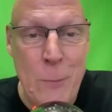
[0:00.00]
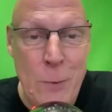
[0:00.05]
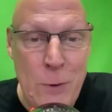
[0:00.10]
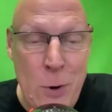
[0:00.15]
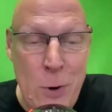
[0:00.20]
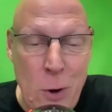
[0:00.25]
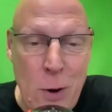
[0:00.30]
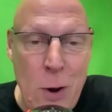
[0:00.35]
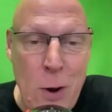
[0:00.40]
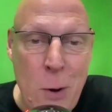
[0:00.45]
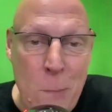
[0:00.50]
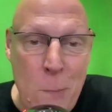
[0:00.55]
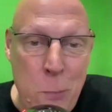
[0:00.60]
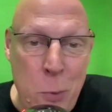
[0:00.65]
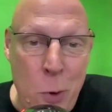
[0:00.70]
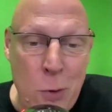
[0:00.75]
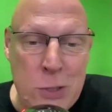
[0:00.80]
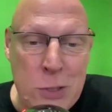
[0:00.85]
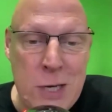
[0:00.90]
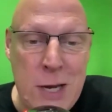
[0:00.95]
we've got a
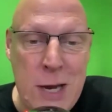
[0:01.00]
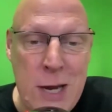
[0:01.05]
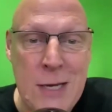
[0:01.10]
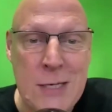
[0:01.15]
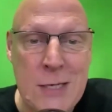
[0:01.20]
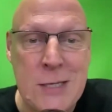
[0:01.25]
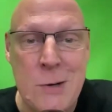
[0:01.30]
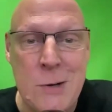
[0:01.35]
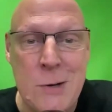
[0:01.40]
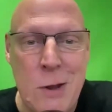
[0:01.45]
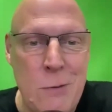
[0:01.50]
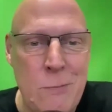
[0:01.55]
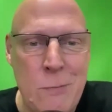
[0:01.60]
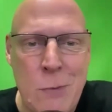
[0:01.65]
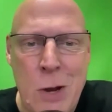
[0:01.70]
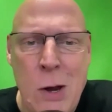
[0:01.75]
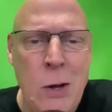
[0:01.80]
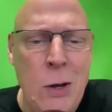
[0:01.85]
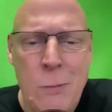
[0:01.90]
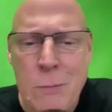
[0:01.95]
process,
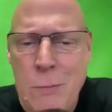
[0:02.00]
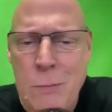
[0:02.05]
and